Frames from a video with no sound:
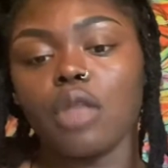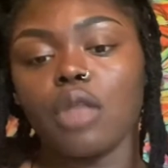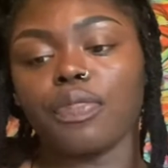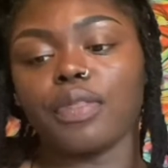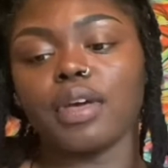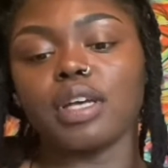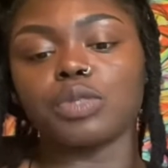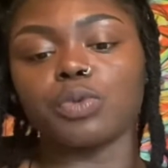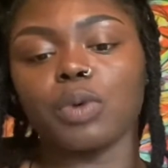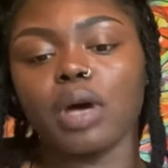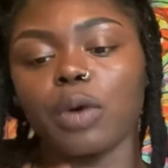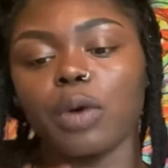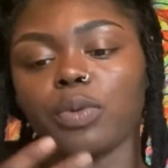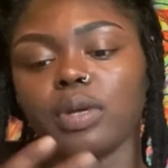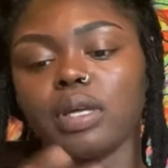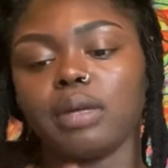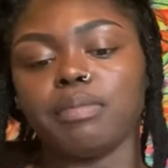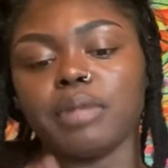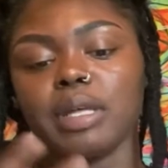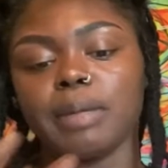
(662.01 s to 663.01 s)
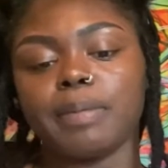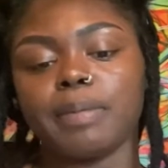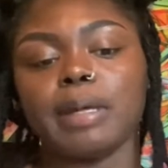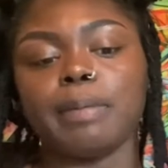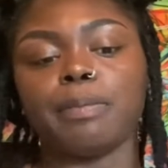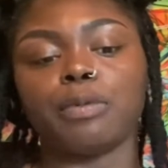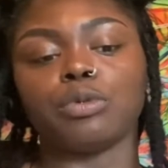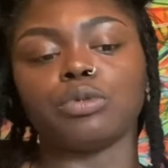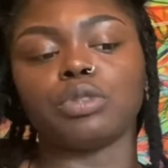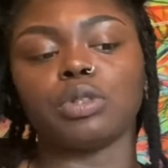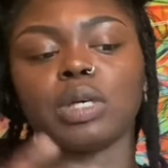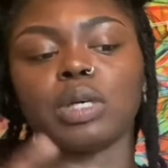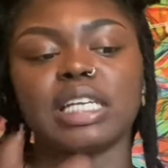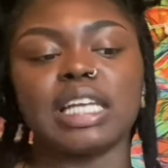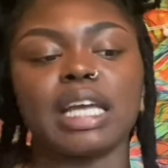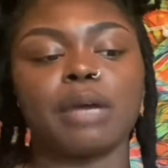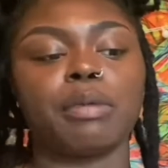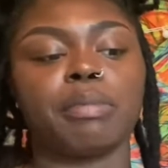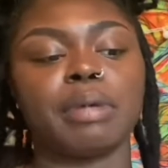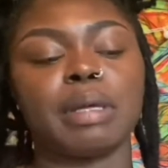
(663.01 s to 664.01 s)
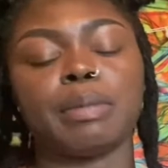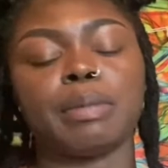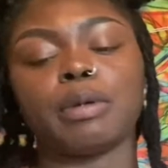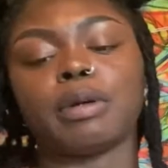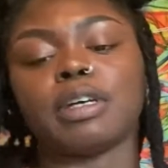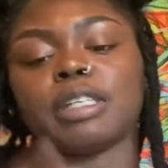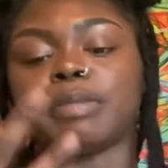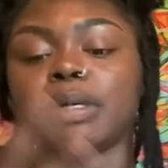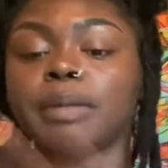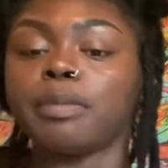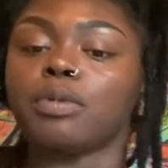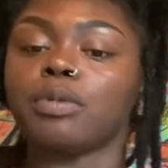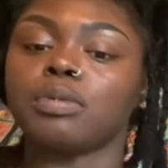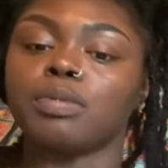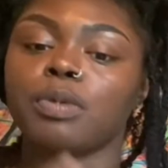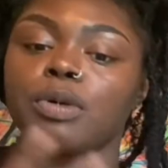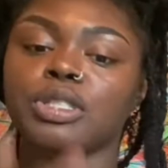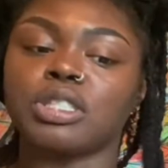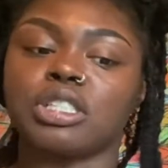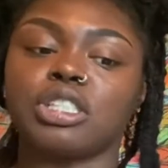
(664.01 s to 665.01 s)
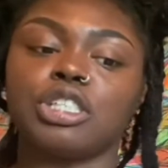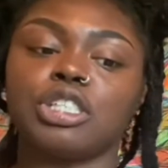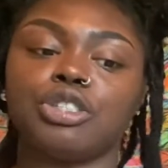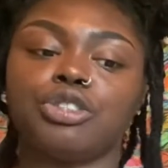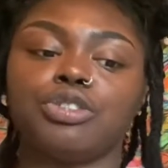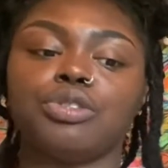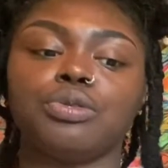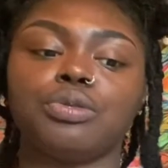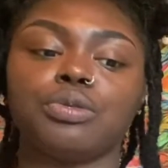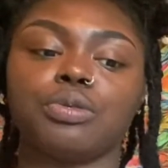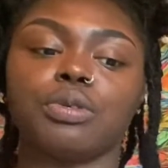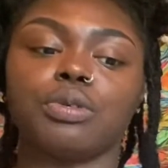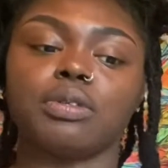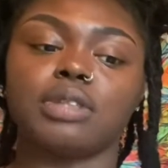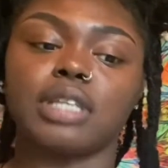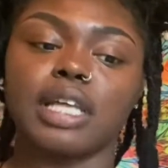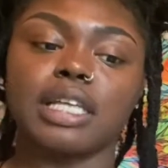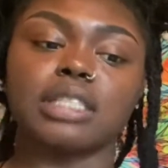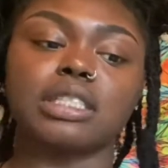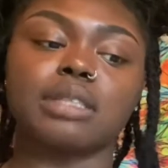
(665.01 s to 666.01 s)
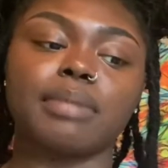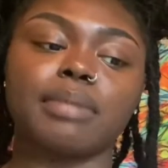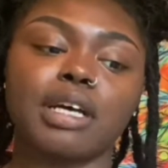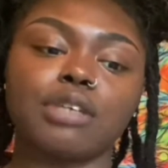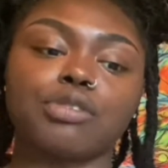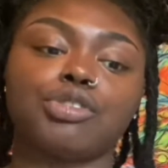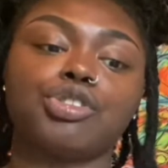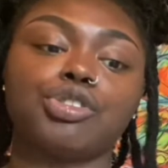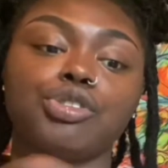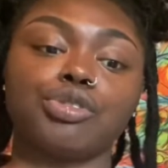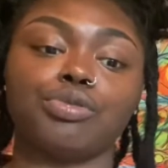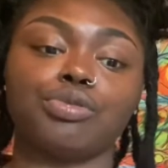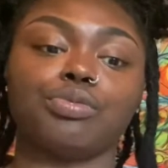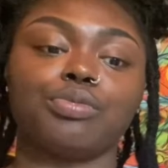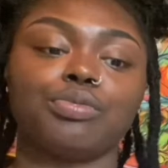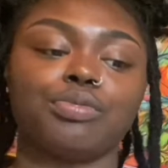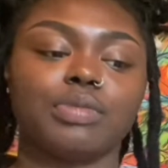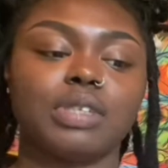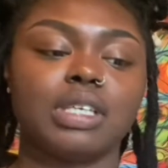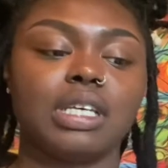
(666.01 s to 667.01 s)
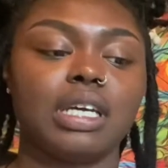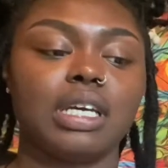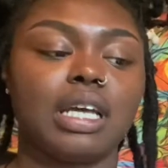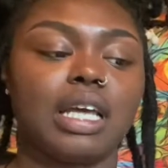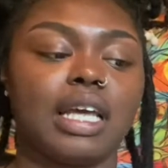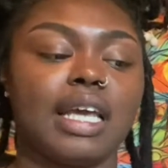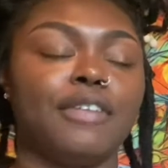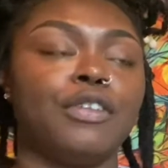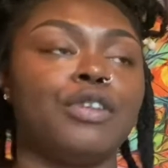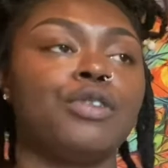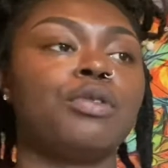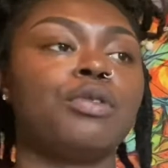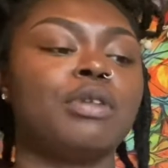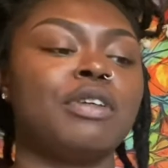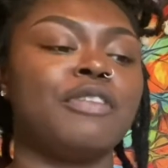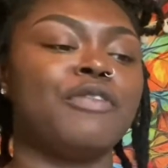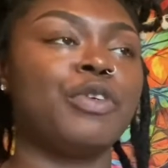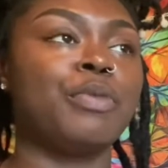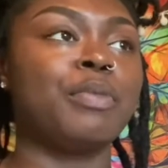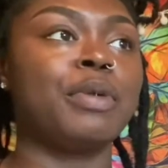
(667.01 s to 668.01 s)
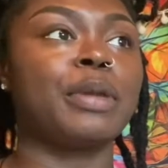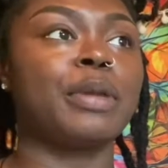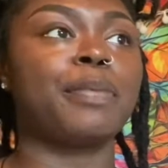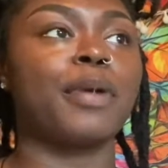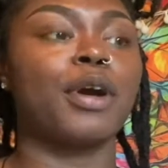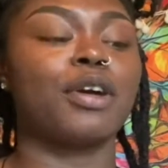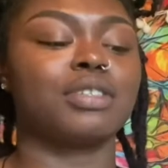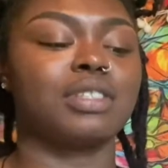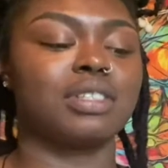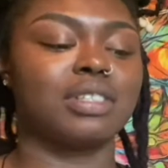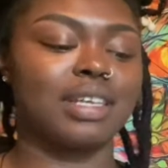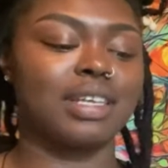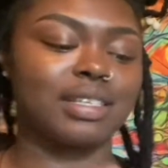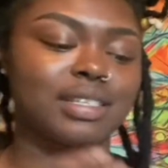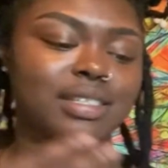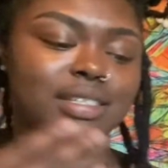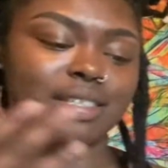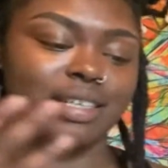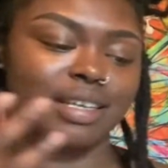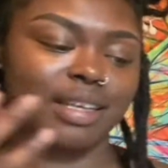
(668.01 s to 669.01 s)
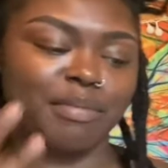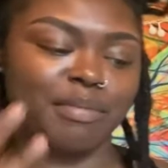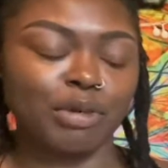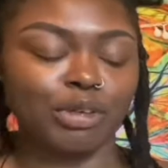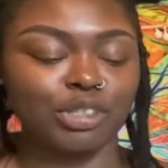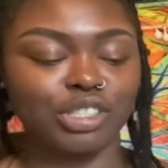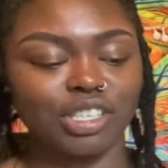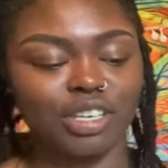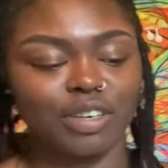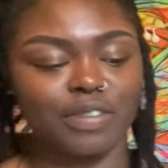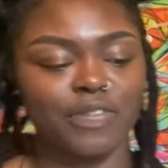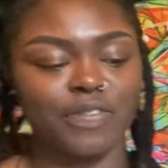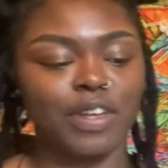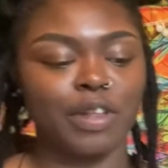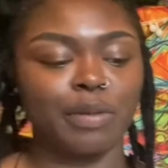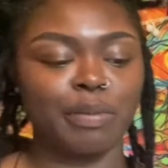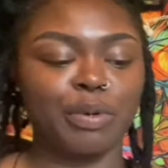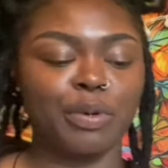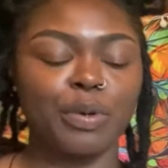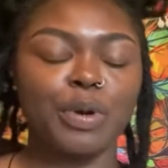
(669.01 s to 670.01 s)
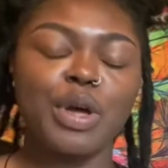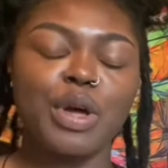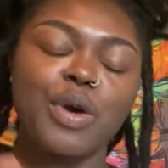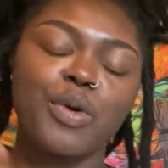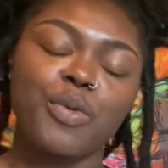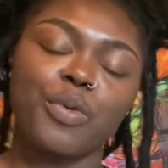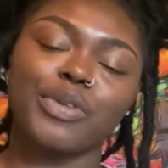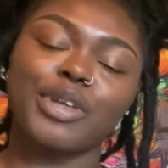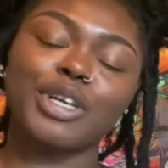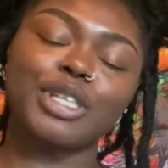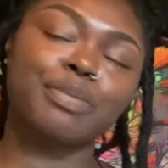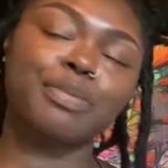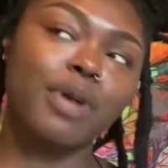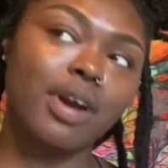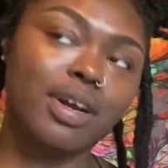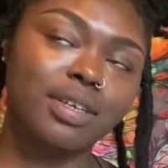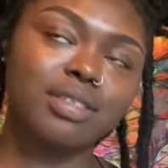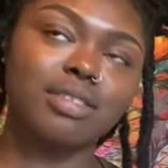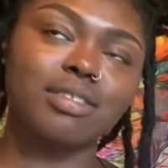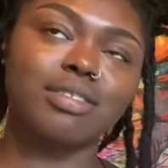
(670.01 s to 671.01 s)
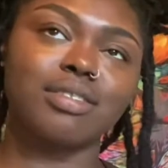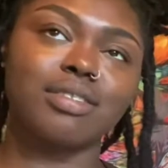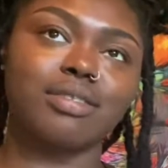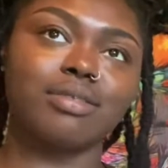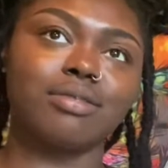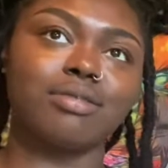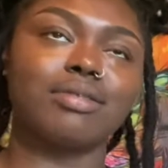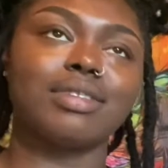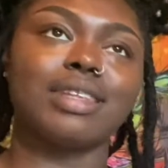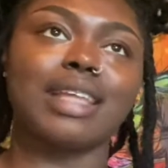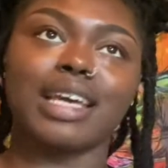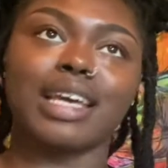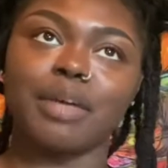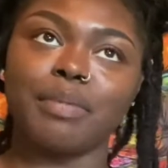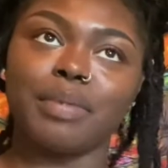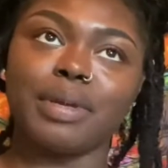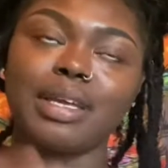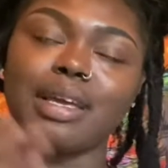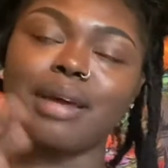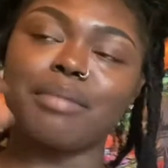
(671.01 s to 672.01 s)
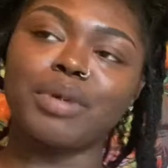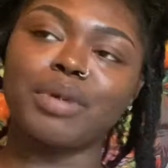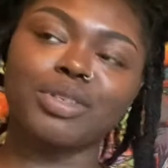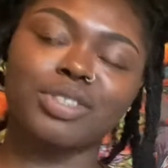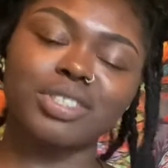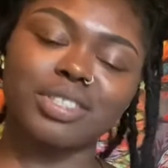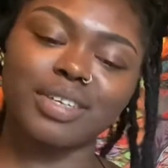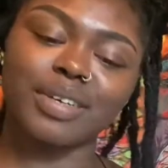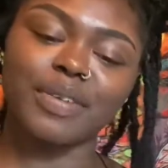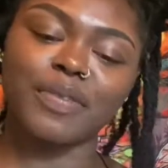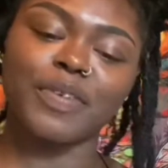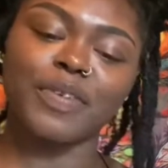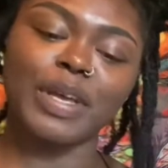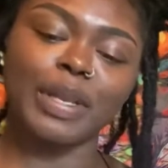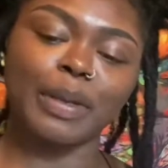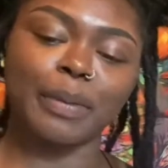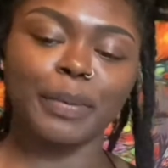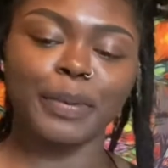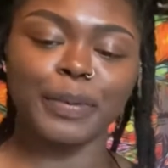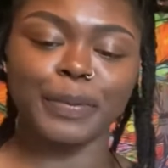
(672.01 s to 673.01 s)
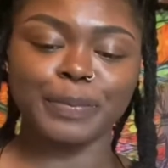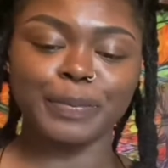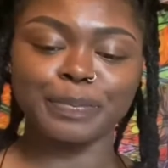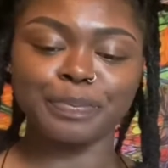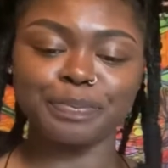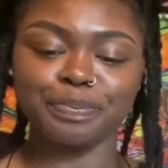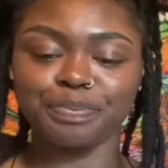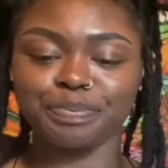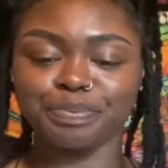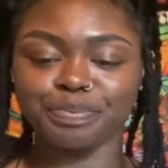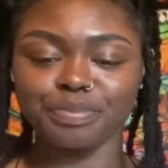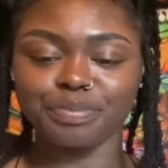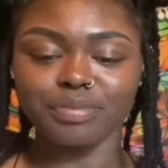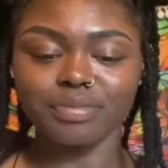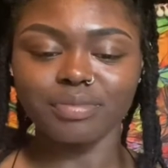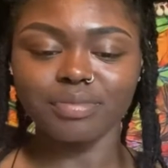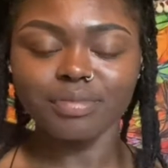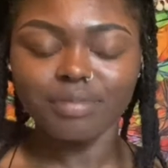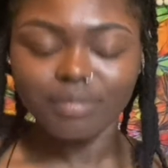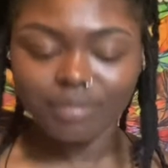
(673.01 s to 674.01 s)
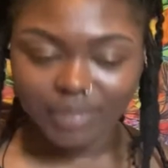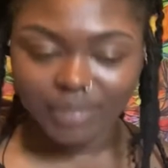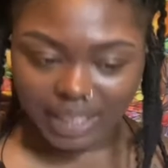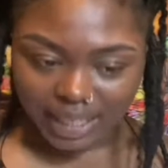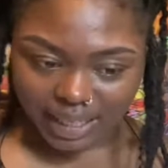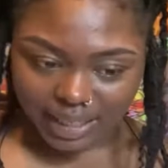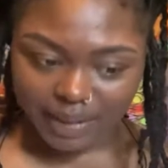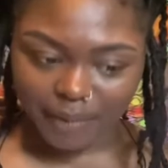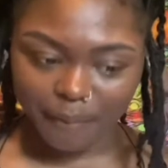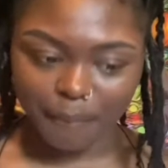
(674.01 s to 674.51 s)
That's why we meet people, connect with people, because people are supposed to teach you things about you. If you meet a person that's emotionally unavailable, well, there's parts in you that could be emotionally unavailable. Yeah.